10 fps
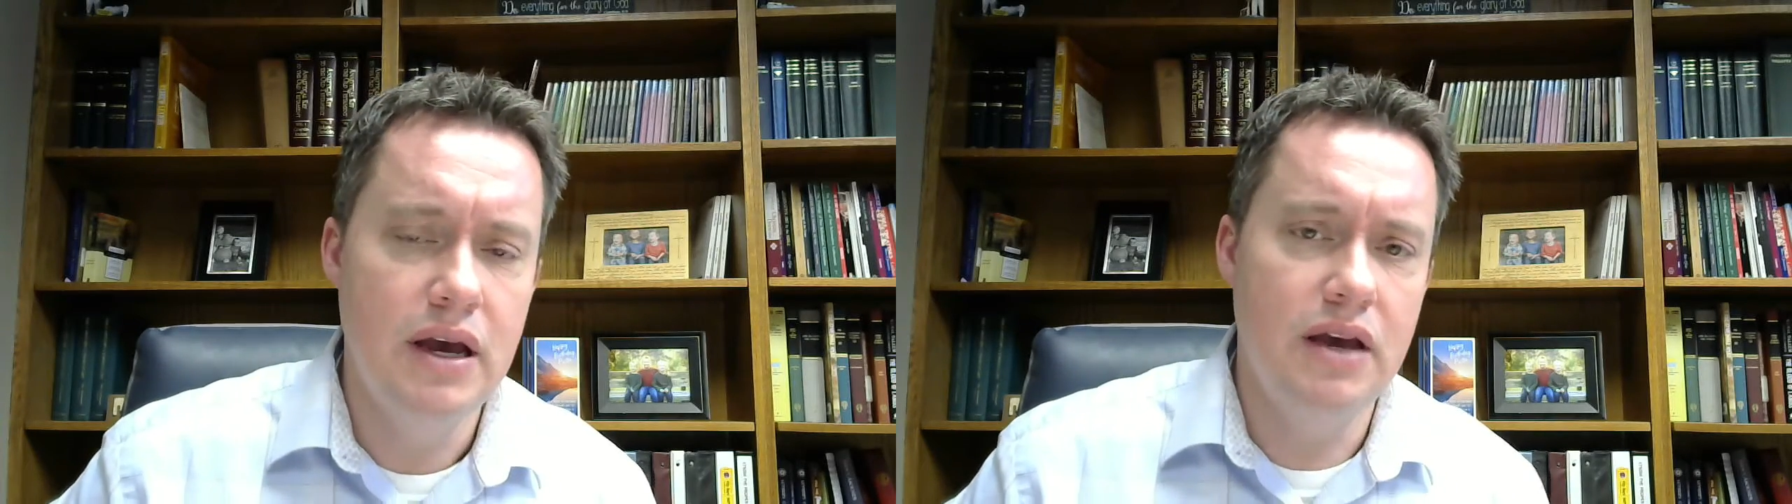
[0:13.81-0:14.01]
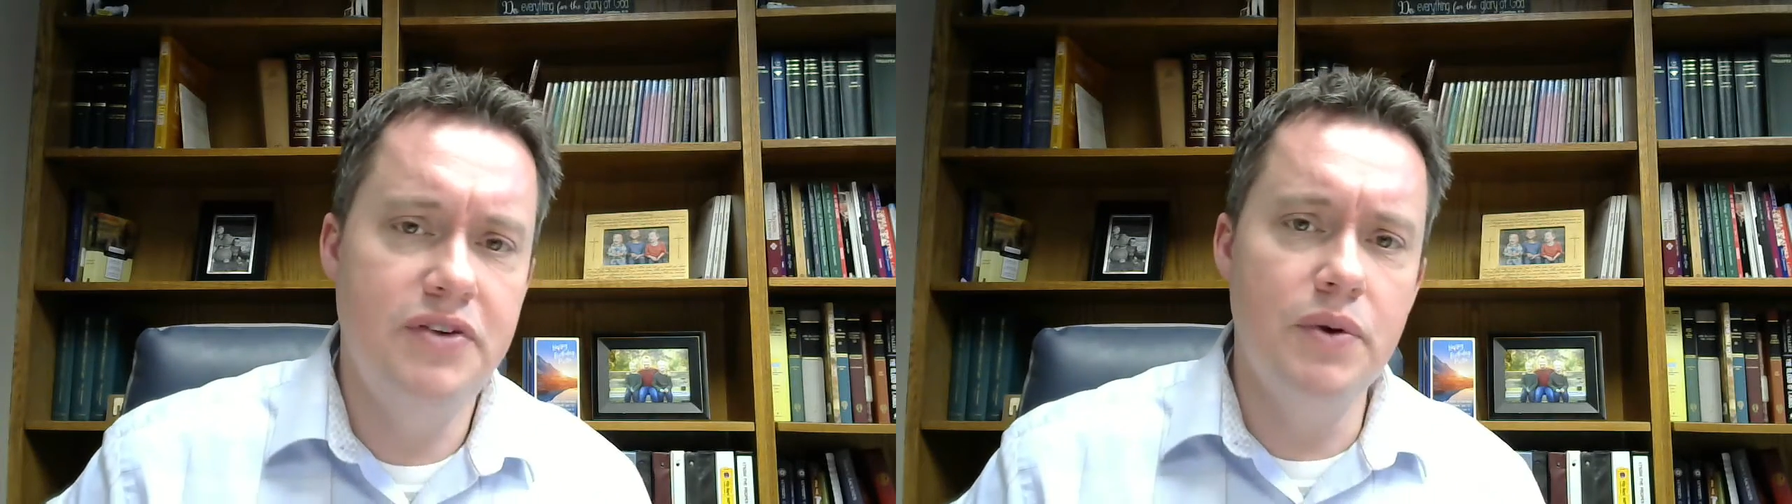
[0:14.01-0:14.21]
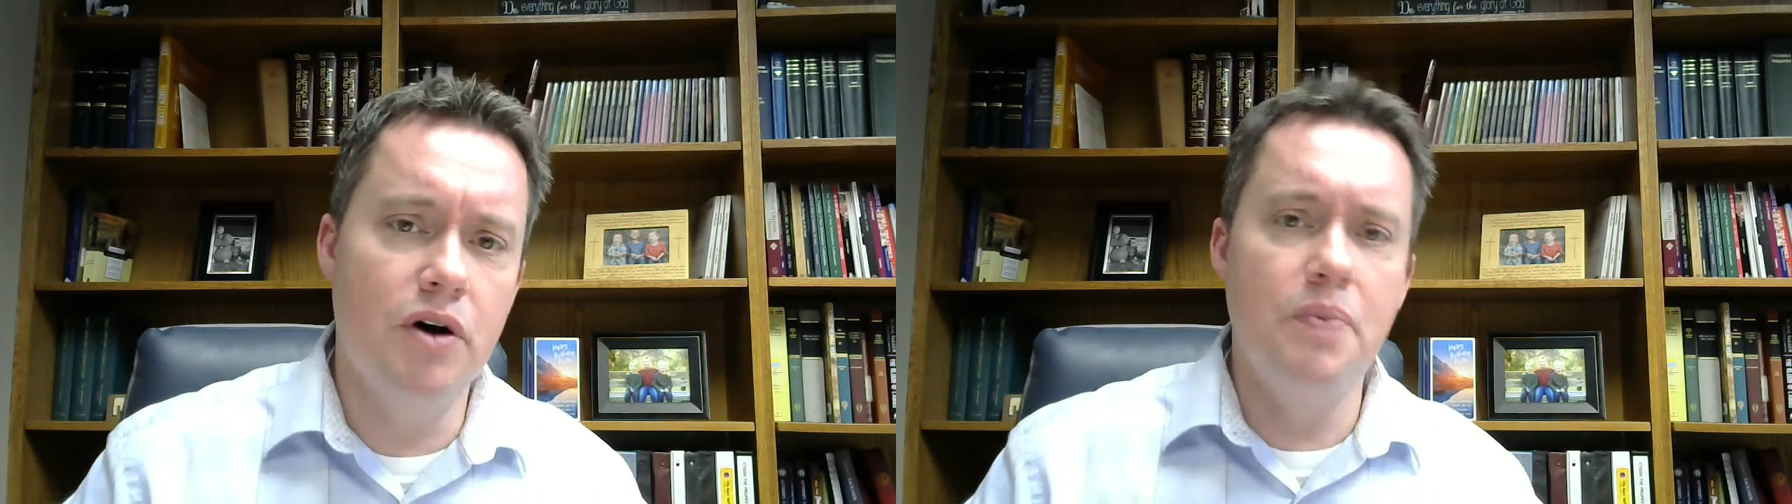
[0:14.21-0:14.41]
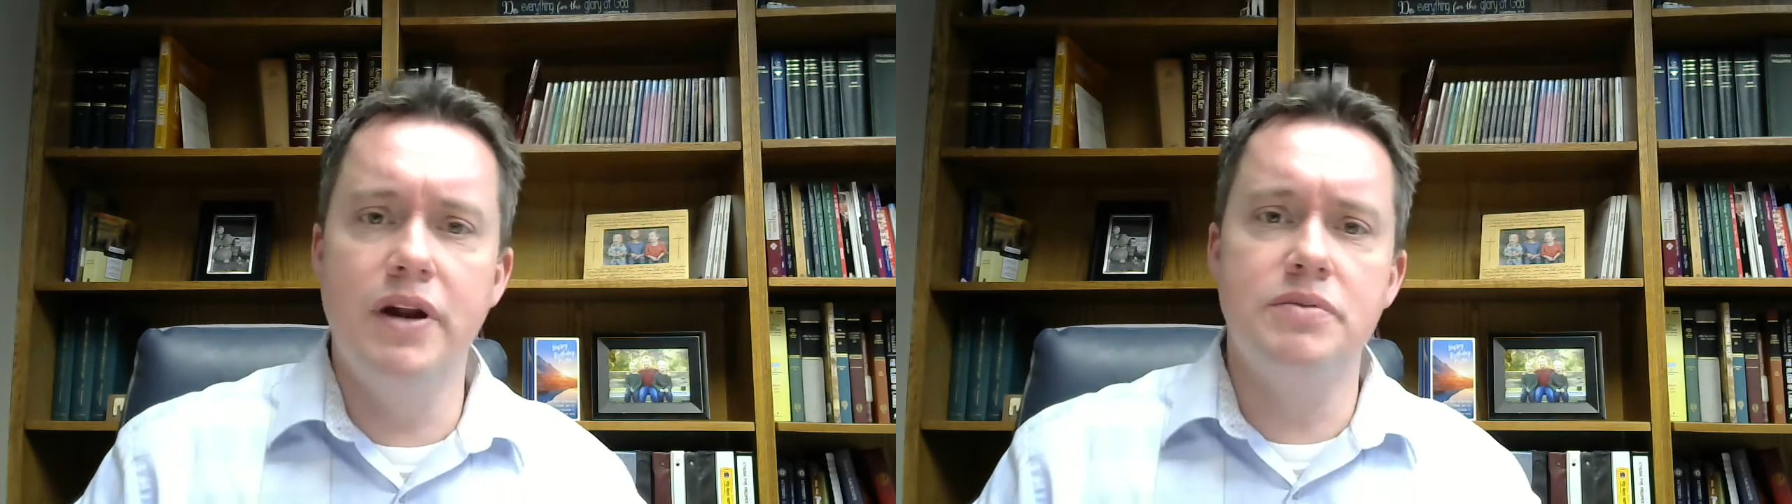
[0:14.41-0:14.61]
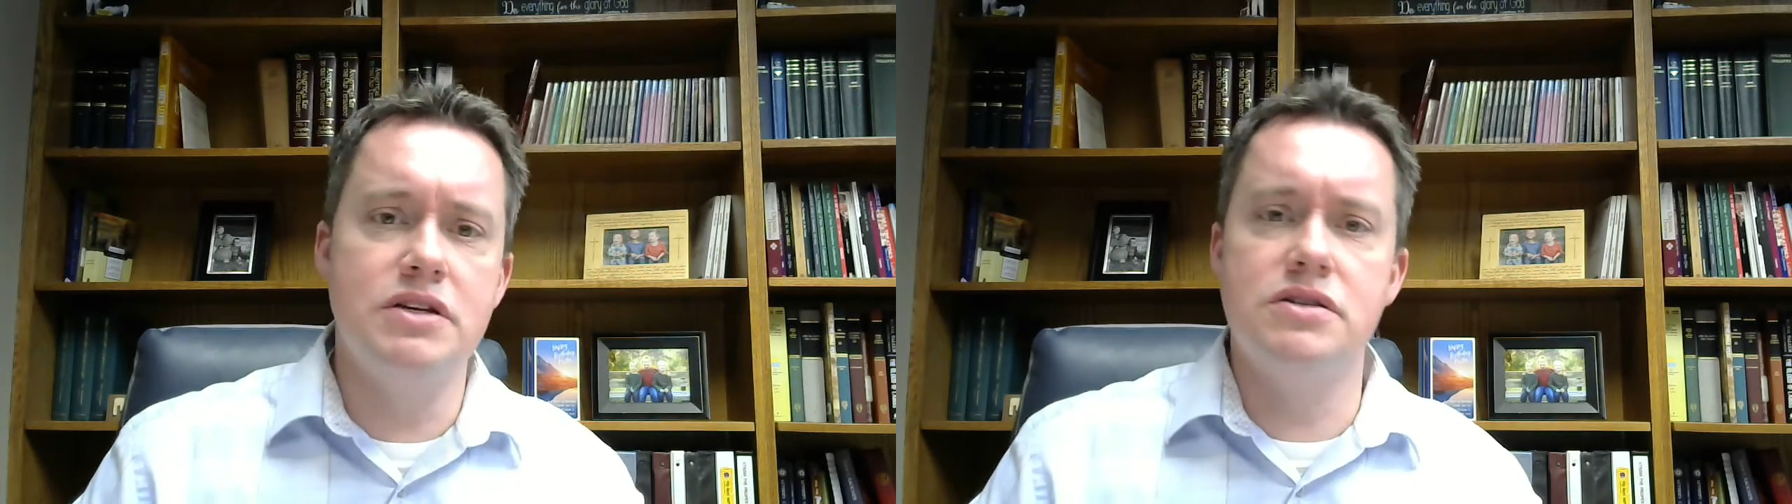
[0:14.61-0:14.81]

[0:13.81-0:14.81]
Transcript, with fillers: If you would open up the